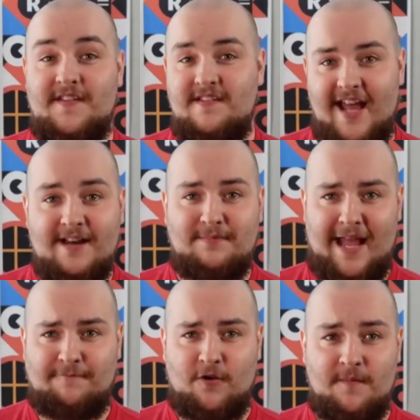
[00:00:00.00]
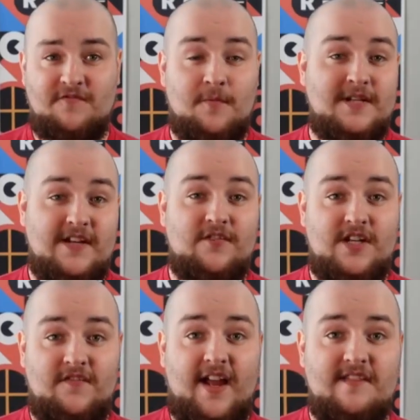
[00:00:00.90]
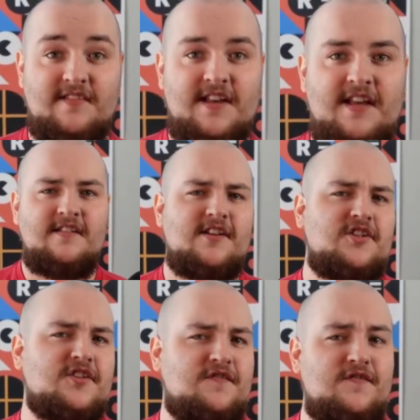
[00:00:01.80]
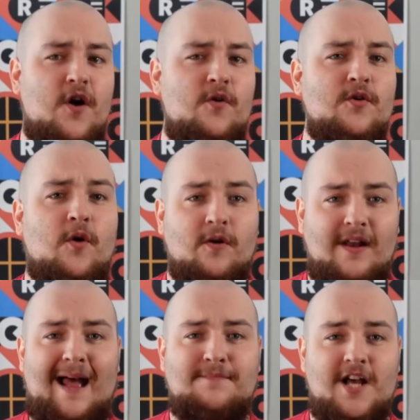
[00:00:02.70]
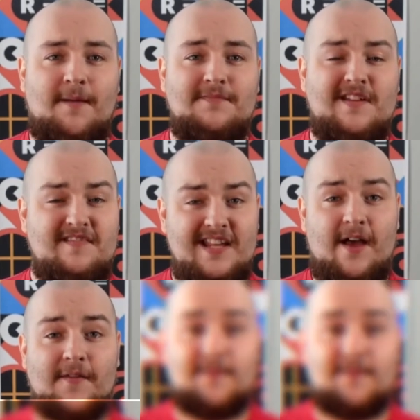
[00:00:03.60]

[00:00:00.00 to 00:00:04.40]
on these end platforms from a different device, such as a phone or laptop, to see how